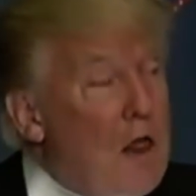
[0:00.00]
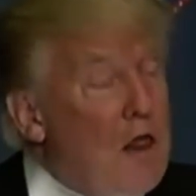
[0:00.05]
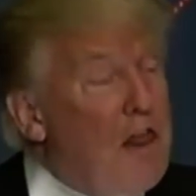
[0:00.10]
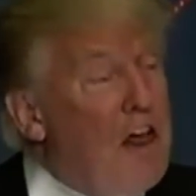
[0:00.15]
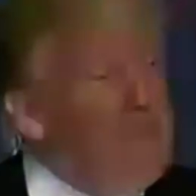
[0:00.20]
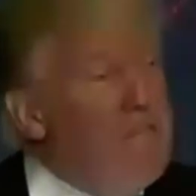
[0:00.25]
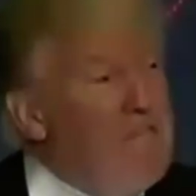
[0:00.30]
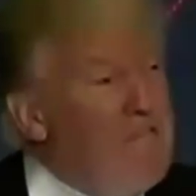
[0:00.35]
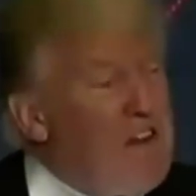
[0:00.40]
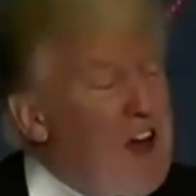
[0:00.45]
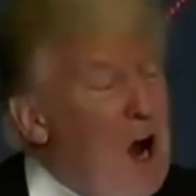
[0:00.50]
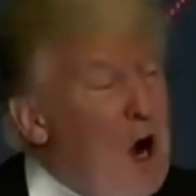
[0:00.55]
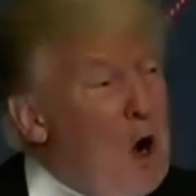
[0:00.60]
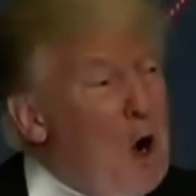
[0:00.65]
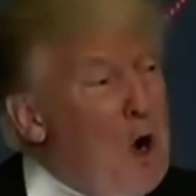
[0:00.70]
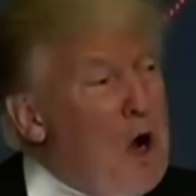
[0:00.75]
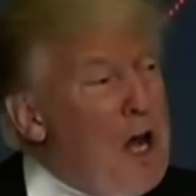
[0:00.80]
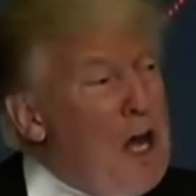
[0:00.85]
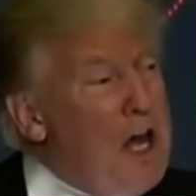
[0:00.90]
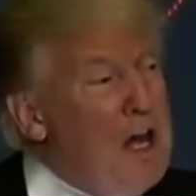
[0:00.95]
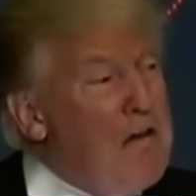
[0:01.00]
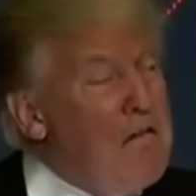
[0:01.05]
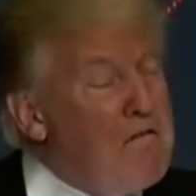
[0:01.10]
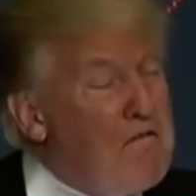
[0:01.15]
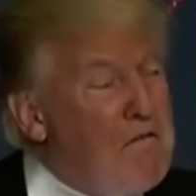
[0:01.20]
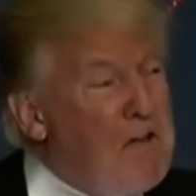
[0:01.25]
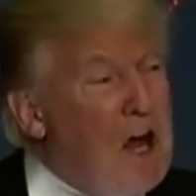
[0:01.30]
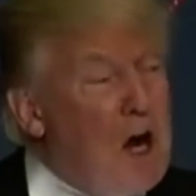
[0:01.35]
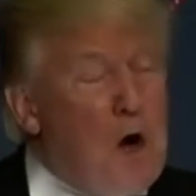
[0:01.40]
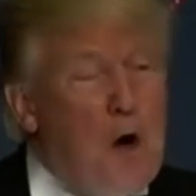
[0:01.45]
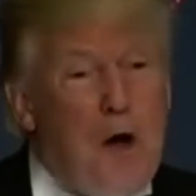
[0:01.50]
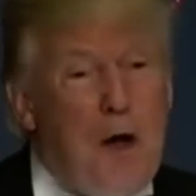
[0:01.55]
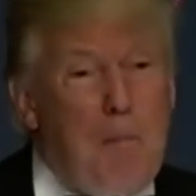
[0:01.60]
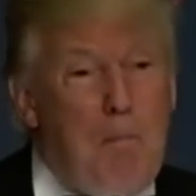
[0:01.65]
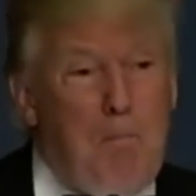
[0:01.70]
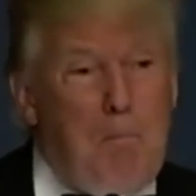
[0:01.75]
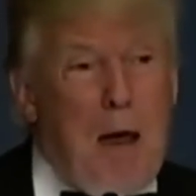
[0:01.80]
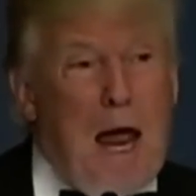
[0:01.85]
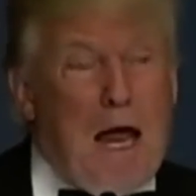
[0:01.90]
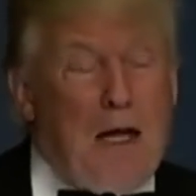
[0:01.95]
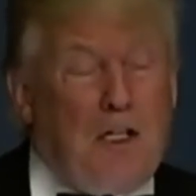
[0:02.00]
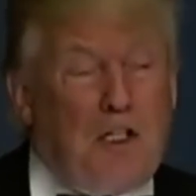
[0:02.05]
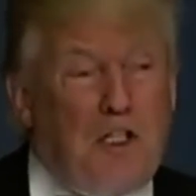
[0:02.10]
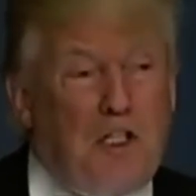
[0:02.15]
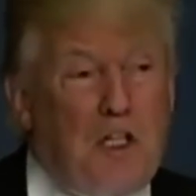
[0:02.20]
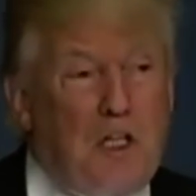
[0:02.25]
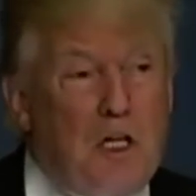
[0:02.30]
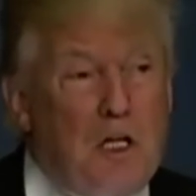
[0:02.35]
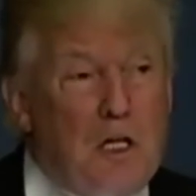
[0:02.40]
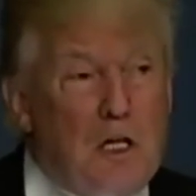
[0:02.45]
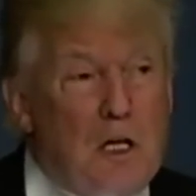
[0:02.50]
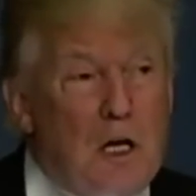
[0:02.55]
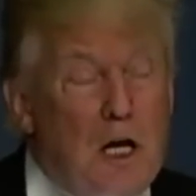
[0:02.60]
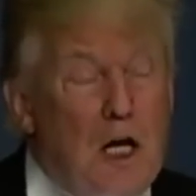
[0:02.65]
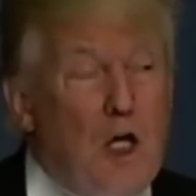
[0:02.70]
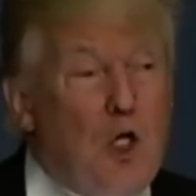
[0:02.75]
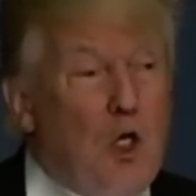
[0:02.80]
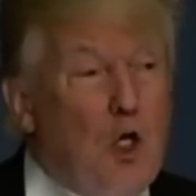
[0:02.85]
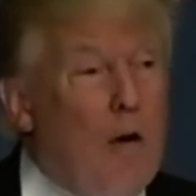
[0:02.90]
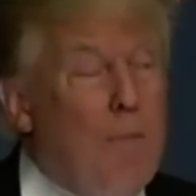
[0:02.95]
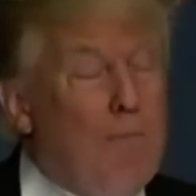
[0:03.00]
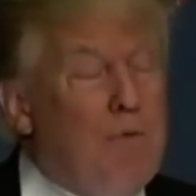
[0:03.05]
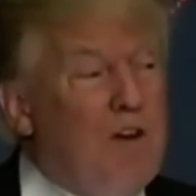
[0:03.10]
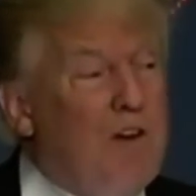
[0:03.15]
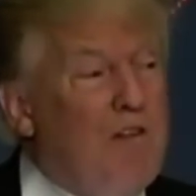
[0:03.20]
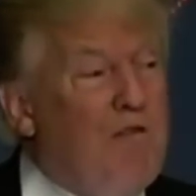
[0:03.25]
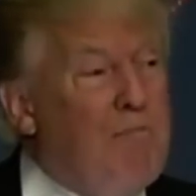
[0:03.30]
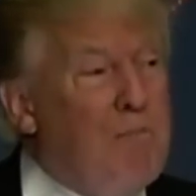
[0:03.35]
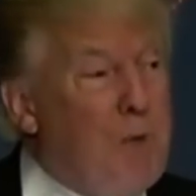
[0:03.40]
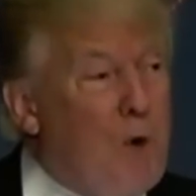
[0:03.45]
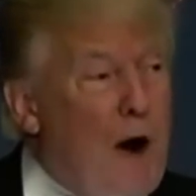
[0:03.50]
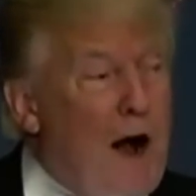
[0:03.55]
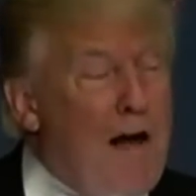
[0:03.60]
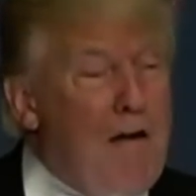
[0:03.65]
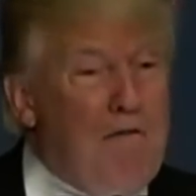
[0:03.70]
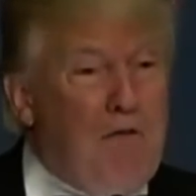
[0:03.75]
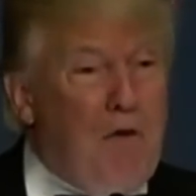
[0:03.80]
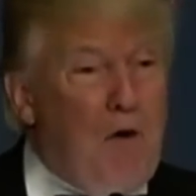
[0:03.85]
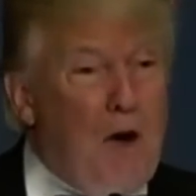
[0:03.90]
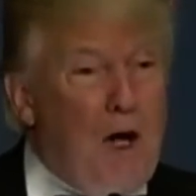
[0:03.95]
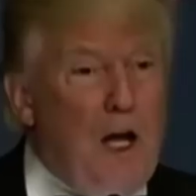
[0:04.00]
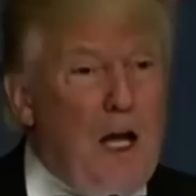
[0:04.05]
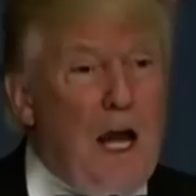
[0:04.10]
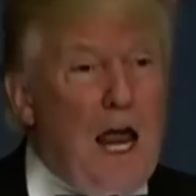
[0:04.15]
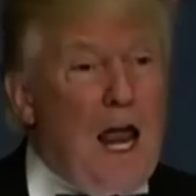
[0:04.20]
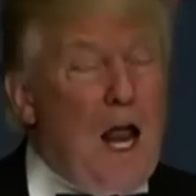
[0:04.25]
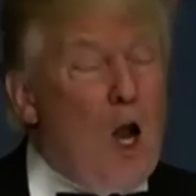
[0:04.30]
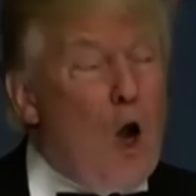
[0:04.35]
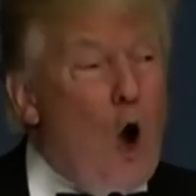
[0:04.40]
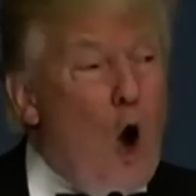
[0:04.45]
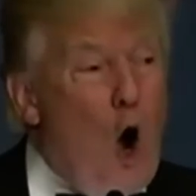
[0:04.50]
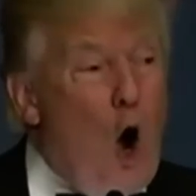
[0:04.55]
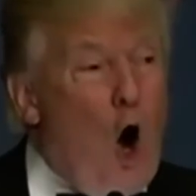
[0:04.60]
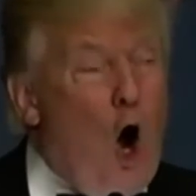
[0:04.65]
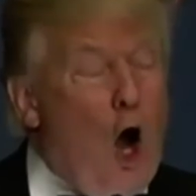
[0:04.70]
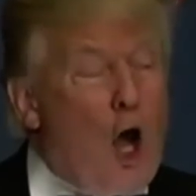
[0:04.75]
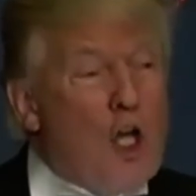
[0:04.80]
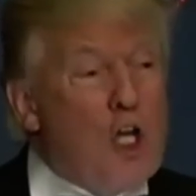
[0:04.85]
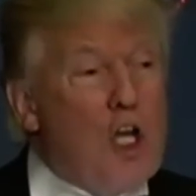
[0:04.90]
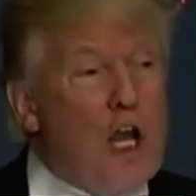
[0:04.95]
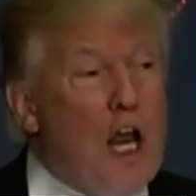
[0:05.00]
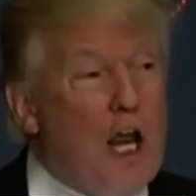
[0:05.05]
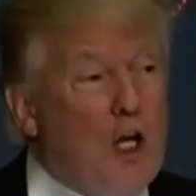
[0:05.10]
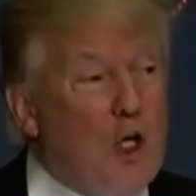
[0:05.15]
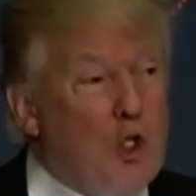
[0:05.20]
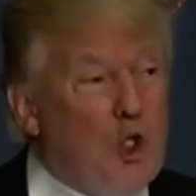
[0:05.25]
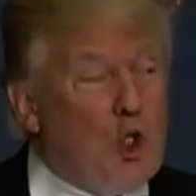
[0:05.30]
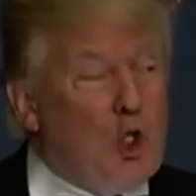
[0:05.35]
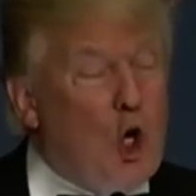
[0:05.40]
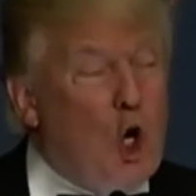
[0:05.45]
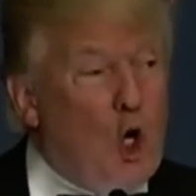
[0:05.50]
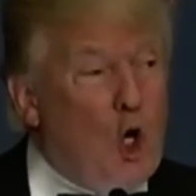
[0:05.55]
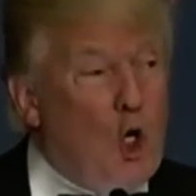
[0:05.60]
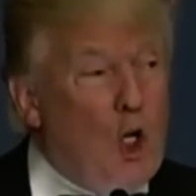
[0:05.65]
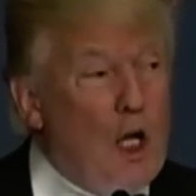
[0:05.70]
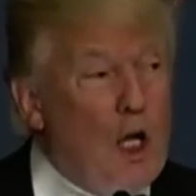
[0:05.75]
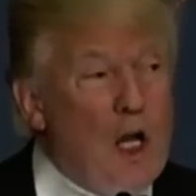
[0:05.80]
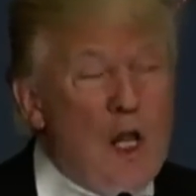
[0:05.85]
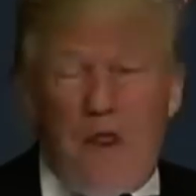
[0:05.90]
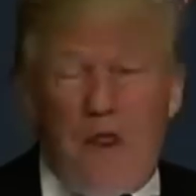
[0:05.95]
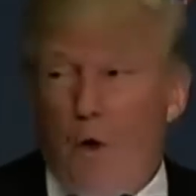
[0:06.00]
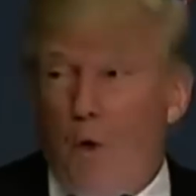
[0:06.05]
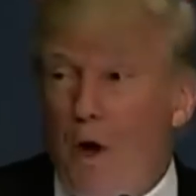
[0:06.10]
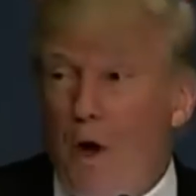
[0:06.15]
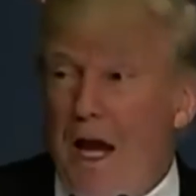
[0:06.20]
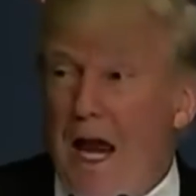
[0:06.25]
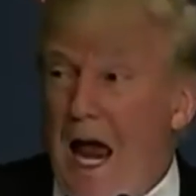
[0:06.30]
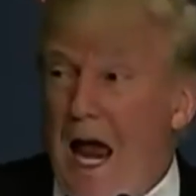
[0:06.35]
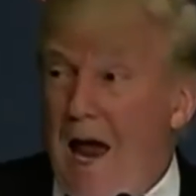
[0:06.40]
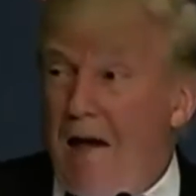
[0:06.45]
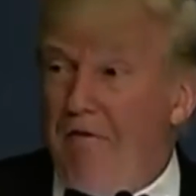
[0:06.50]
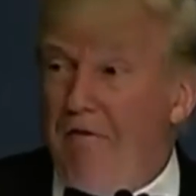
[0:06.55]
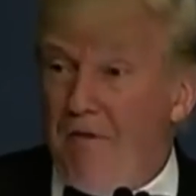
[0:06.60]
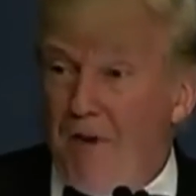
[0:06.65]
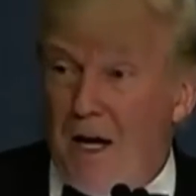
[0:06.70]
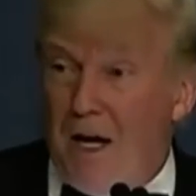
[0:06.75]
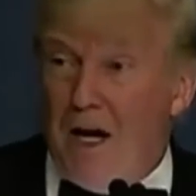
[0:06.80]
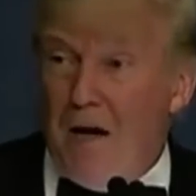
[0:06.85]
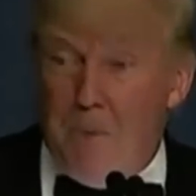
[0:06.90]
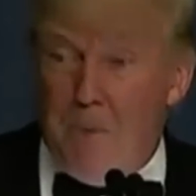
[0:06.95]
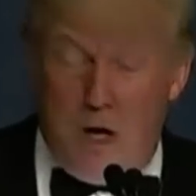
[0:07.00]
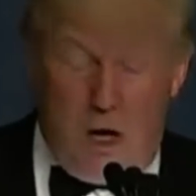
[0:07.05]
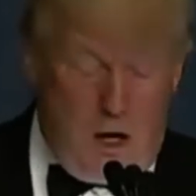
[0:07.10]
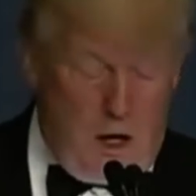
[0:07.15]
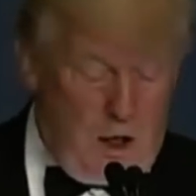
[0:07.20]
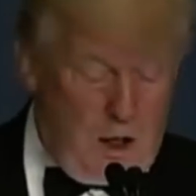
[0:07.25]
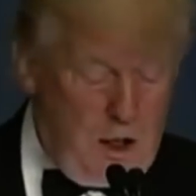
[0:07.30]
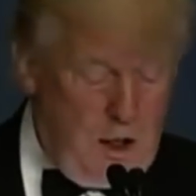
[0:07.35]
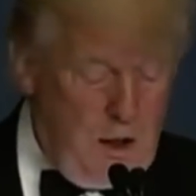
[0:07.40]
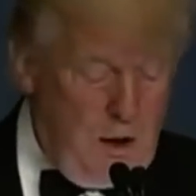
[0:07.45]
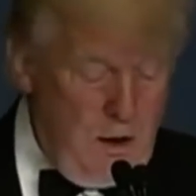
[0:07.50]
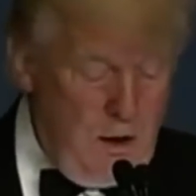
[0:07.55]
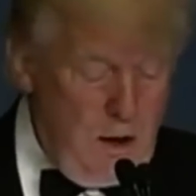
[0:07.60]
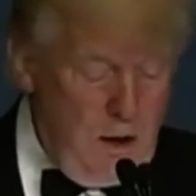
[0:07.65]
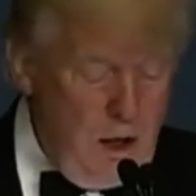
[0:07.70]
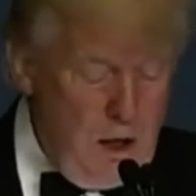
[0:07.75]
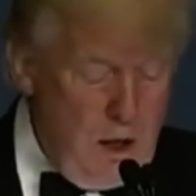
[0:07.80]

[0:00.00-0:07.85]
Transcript: the very, very best in terms of bravery and heart and soul that we have in America.